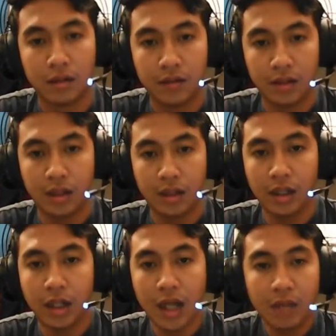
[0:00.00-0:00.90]
In
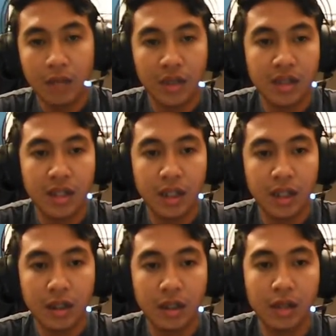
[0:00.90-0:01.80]
line balancing, the
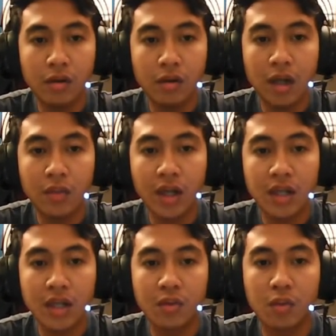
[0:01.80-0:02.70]
U-line balance
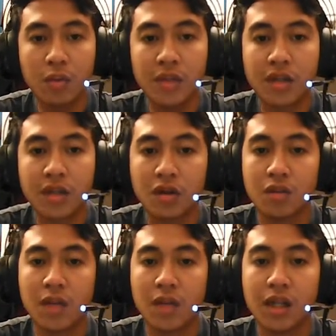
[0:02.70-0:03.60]
problem is caused by
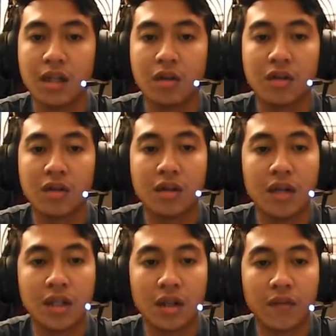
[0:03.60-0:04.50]
the consideration
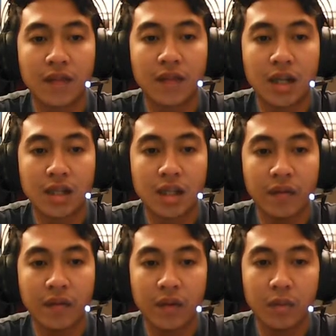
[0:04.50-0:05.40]
of task time
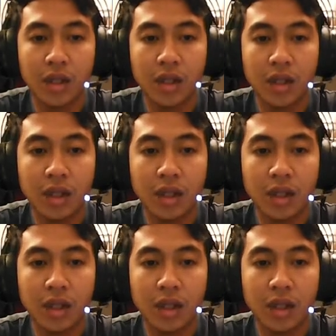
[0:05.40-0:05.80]
variability,